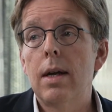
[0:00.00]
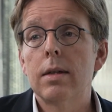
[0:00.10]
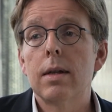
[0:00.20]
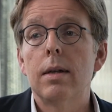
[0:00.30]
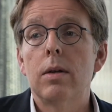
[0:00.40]

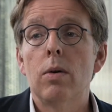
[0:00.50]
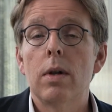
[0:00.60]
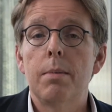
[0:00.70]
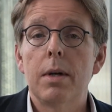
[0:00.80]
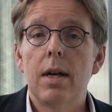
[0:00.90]
has the
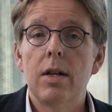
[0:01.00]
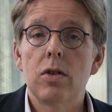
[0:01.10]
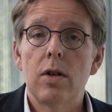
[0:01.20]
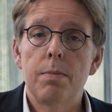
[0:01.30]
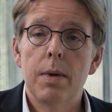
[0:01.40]
known
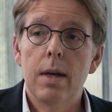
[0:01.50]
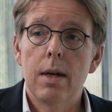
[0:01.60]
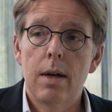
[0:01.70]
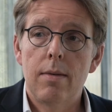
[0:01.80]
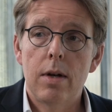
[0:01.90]
limitation of being
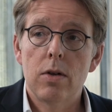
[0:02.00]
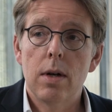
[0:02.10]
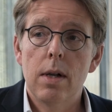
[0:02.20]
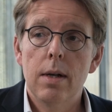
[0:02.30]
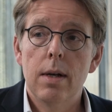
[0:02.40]

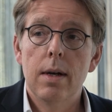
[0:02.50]
interventional,